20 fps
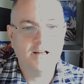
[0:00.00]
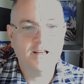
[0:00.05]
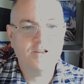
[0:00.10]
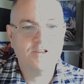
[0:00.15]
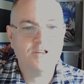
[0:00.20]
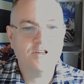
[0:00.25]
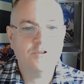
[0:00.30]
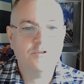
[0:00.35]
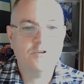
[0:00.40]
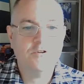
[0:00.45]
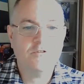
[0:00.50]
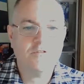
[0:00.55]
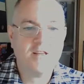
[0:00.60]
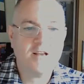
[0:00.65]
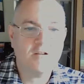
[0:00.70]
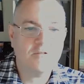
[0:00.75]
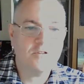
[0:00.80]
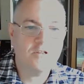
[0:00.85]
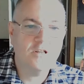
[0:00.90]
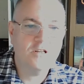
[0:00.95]
in
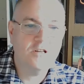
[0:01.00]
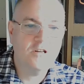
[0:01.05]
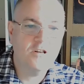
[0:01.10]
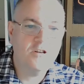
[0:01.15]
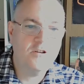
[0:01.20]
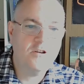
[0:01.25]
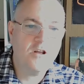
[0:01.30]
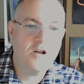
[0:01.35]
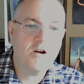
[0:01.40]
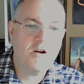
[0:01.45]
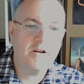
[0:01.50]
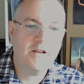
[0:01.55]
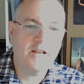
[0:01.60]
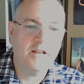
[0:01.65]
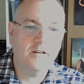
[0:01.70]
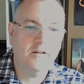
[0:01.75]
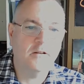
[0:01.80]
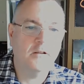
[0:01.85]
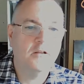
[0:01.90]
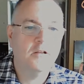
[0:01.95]

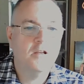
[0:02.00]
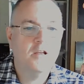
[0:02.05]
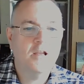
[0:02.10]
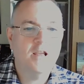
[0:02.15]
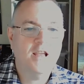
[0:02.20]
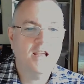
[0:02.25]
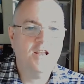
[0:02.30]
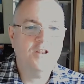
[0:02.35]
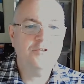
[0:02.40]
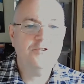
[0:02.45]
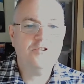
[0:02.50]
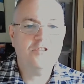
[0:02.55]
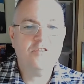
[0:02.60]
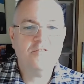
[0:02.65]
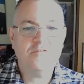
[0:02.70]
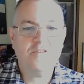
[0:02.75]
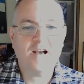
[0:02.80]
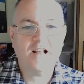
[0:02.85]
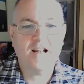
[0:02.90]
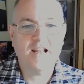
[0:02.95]
2009, Into the
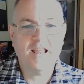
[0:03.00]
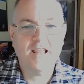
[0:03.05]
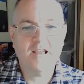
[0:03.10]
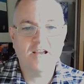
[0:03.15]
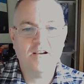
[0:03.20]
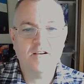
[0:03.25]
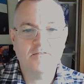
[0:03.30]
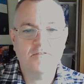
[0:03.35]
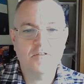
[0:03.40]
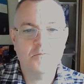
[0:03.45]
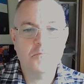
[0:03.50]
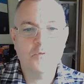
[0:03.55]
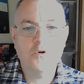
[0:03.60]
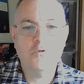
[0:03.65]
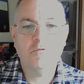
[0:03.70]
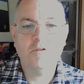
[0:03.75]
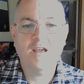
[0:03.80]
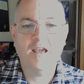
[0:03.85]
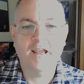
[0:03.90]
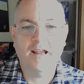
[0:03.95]
Valley of the
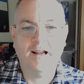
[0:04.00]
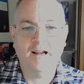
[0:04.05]
Moonking.